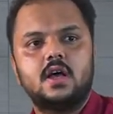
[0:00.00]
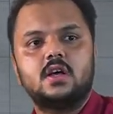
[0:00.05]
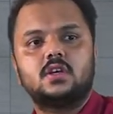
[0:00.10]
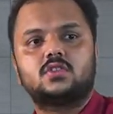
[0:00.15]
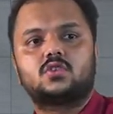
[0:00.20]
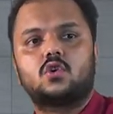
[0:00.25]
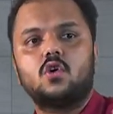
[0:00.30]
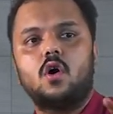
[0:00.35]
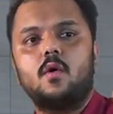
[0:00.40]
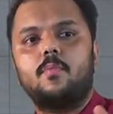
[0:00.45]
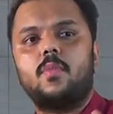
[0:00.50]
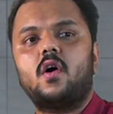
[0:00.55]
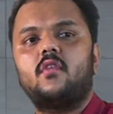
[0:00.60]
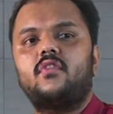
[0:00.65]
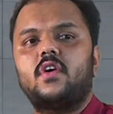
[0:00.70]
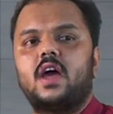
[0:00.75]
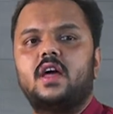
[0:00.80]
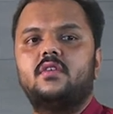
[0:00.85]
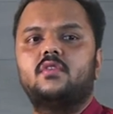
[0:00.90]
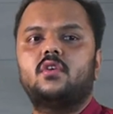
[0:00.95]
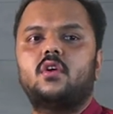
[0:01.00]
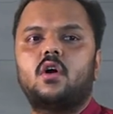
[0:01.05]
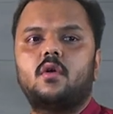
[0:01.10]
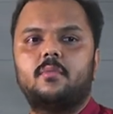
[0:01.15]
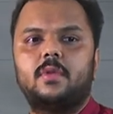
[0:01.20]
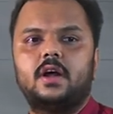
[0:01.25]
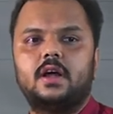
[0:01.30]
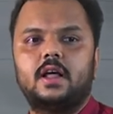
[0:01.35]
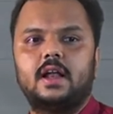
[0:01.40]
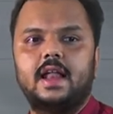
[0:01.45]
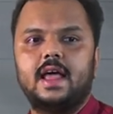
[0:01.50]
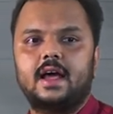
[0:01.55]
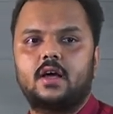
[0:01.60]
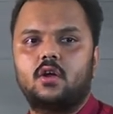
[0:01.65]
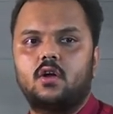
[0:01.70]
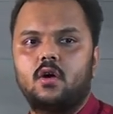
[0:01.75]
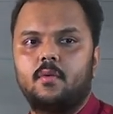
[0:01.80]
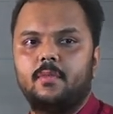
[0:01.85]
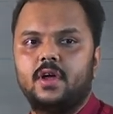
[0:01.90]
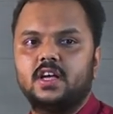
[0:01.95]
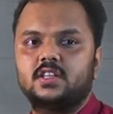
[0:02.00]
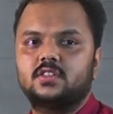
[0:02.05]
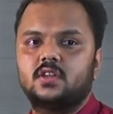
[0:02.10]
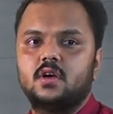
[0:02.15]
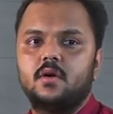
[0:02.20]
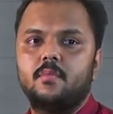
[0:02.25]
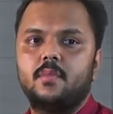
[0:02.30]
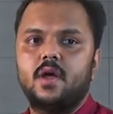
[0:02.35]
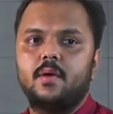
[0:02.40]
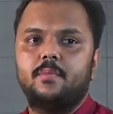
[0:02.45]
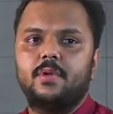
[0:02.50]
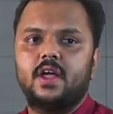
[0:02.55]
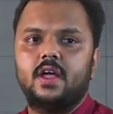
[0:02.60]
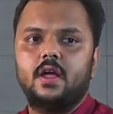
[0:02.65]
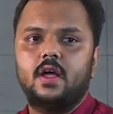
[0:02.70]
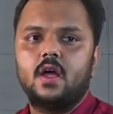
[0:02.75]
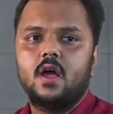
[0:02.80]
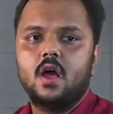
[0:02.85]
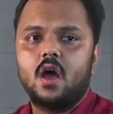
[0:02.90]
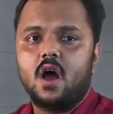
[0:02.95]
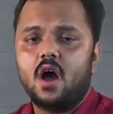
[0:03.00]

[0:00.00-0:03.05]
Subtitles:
Scope of environmental economics may be